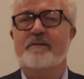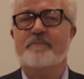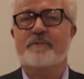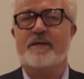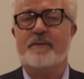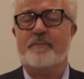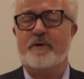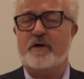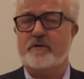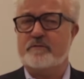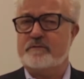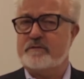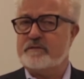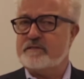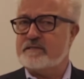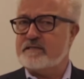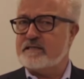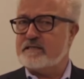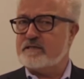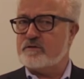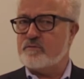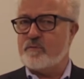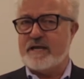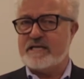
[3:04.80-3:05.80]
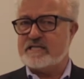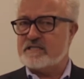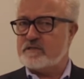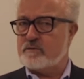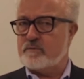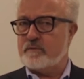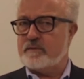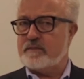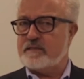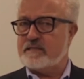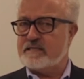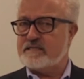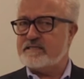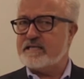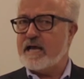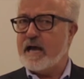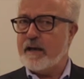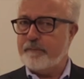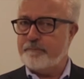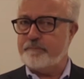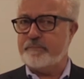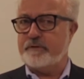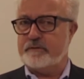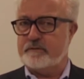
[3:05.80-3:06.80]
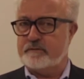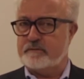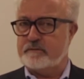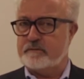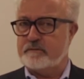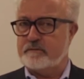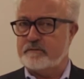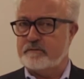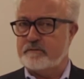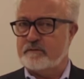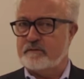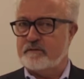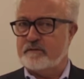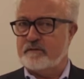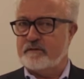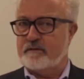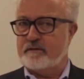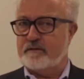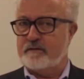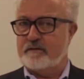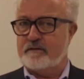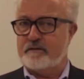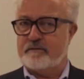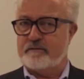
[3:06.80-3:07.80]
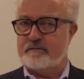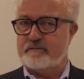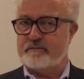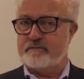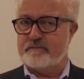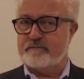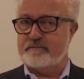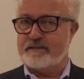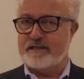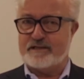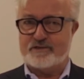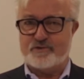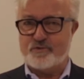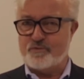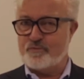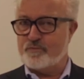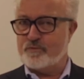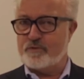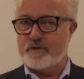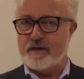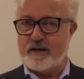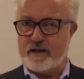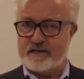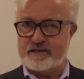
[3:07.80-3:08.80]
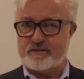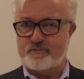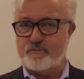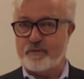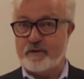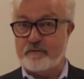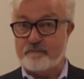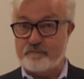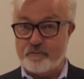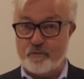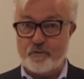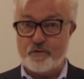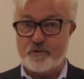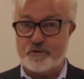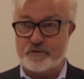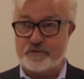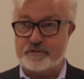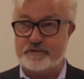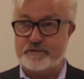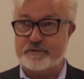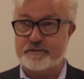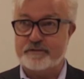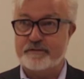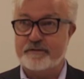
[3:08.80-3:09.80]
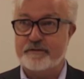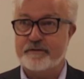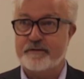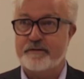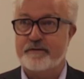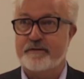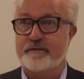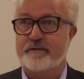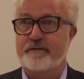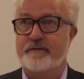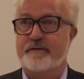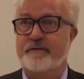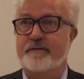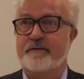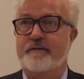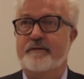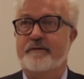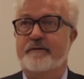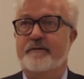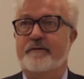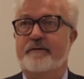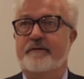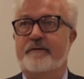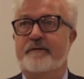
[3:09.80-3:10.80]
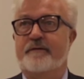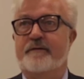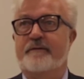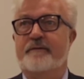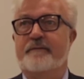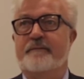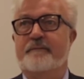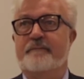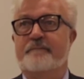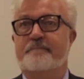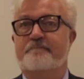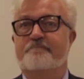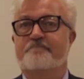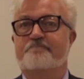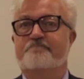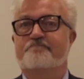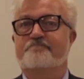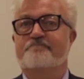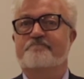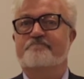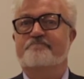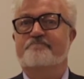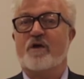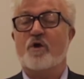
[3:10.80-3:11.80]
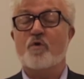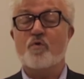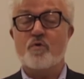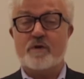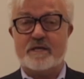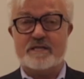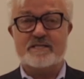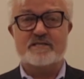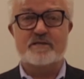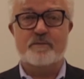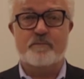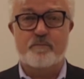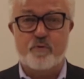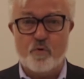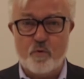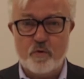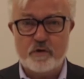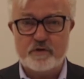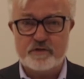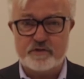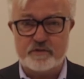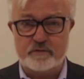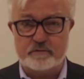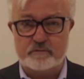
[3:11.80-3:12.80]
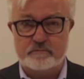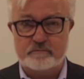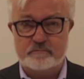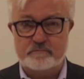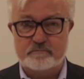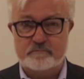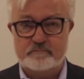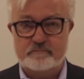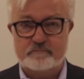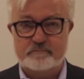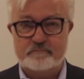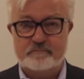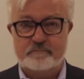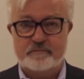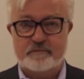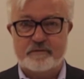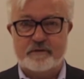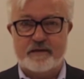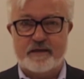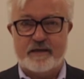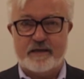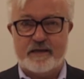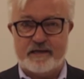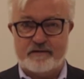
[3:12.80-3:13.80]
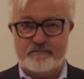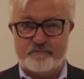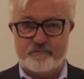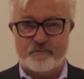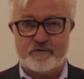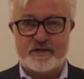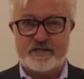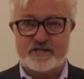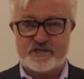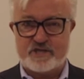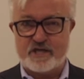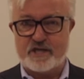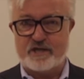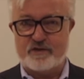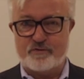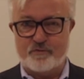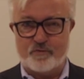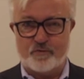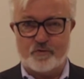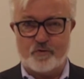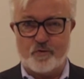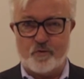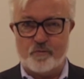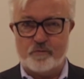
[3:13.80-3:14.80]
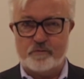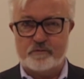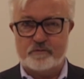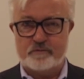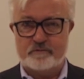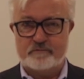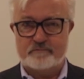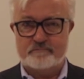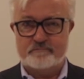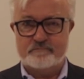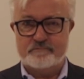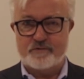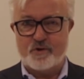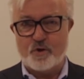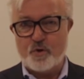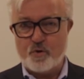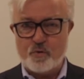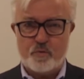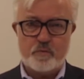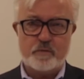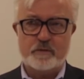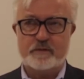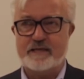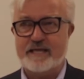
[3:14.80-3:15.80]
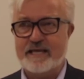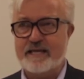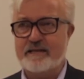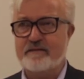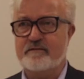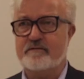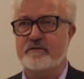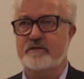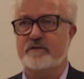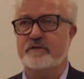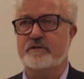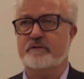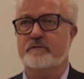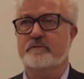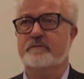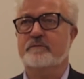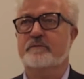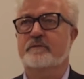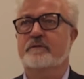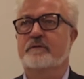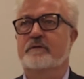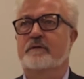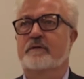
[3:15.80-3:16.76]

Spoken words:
me about the situation when this happened that you would like to avoid. Who can support you in reaching your goal? Who will hinder you?